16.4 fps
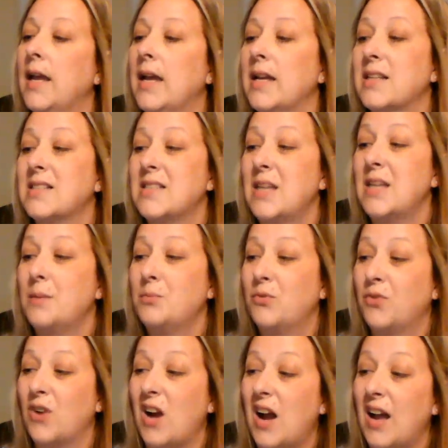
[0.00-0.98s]
except
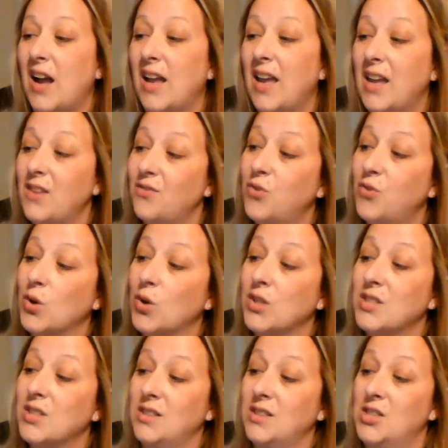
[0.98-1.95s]
for I ate four
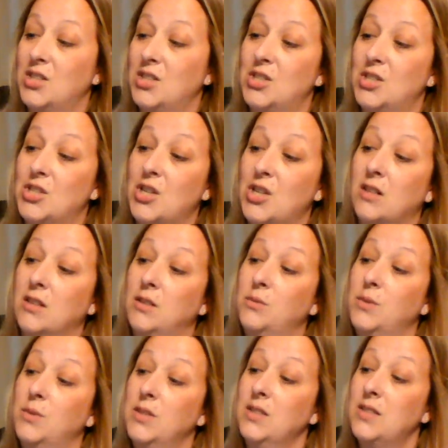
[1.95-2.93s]
delicious
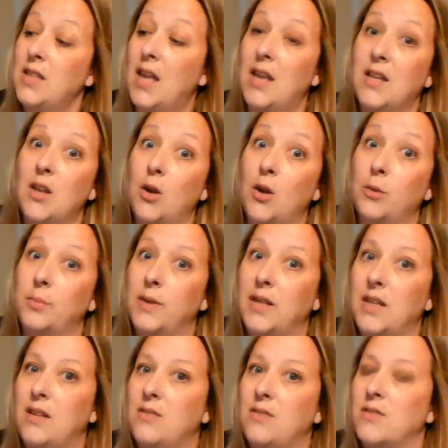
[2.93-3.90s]
chocolate ones, and
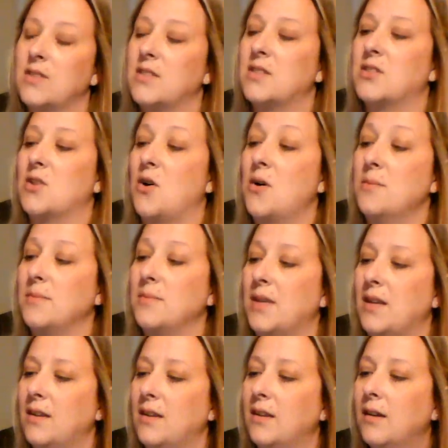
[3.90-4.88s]
nobody even saw me.